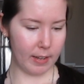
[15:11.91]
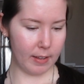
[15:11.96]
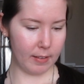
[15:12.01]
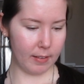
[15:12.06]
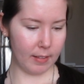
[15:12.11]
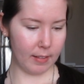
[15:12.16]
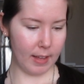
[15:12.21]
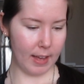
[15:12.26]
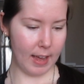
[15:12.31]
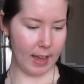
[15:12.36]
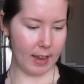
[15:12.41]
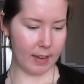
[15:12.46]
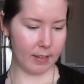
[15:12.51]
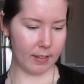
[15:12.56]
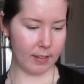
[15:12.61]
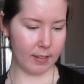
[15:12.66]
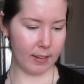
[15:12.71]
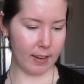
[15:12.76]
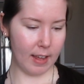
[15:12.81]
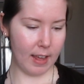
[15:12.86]
is
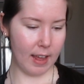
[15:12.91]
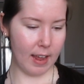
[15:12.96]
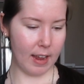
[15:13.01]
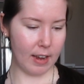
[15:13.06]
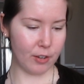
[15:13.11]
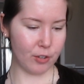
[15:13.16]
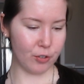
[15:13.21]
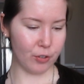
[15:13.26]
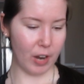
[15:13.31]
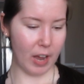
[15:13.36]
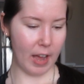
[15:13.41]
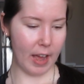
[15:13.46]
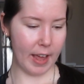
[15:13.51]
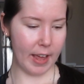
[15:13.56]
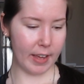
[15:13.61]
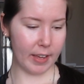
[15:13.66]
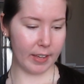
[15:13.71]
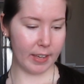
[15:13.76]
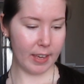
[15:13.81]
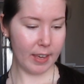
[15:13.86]
that a
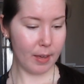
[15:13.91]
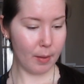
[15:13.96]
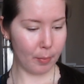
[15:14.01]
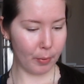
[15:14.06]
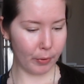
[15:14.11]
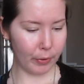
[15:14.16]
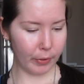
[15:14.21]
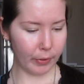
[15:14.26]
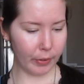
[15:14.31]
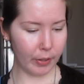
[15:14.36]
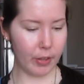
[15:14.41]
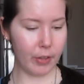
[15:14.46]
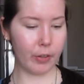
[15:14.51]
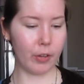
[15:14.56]
dry kibble